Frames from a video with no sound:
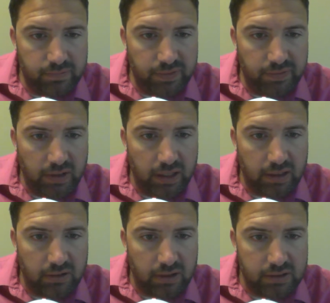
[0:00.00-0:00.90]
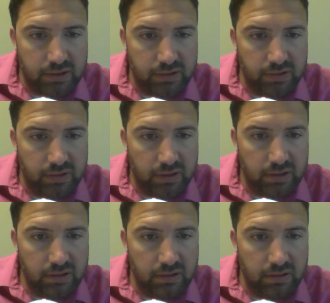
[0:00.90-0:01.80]
50-day crossed at
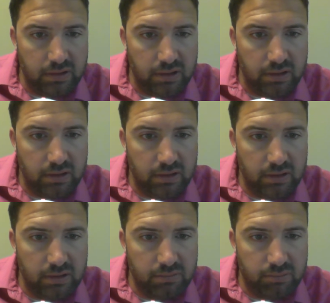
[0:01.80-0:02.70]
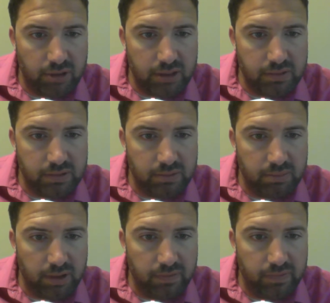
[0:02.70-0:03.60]
200 and the price was
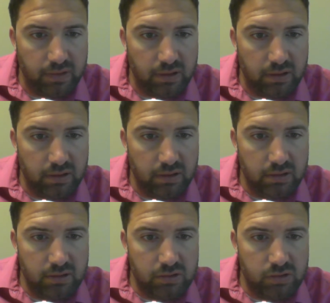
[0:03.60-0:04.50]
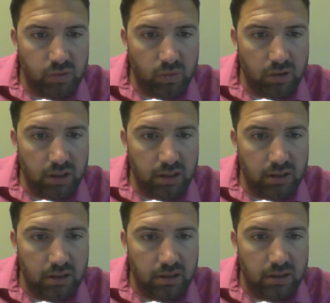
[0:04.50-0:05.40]
above the 20.
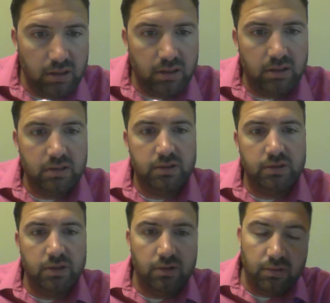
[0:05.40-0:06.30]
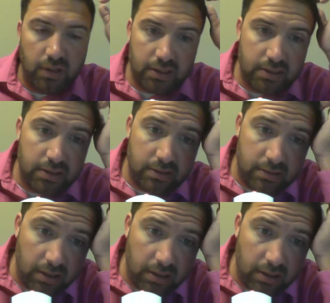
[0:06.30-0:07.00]
So that's at